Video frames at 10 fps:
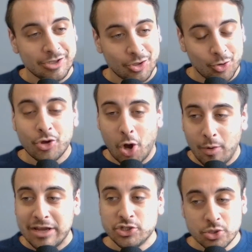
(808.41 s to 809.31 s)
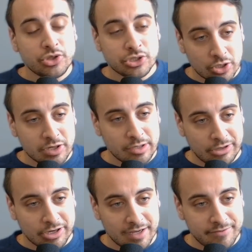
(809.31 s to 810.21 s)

who go and do the dirty work of